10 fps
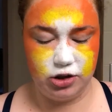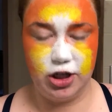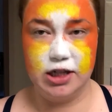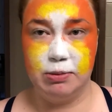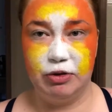
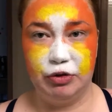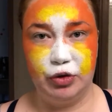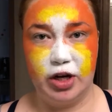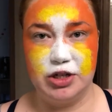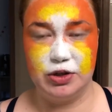Just
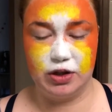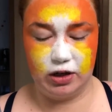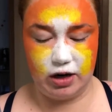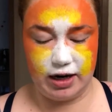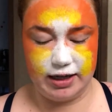before I do the
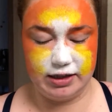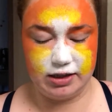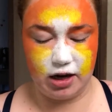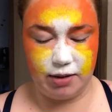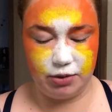lines,
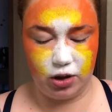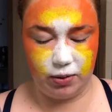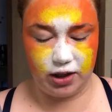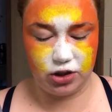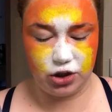I'm
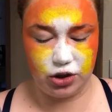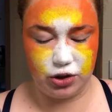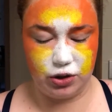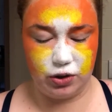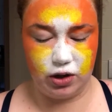going
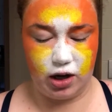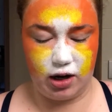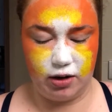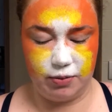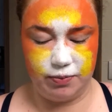to
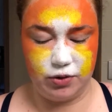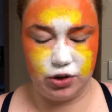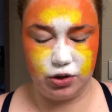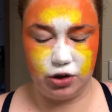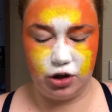
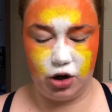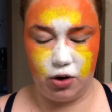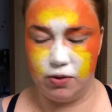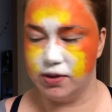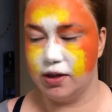do the
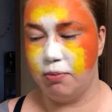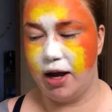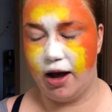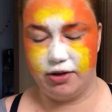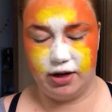nose and the
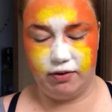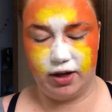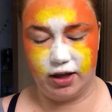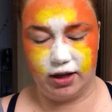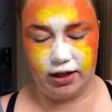mouth and
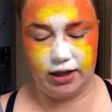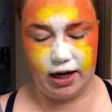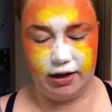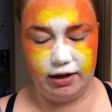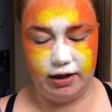everything like
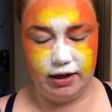that.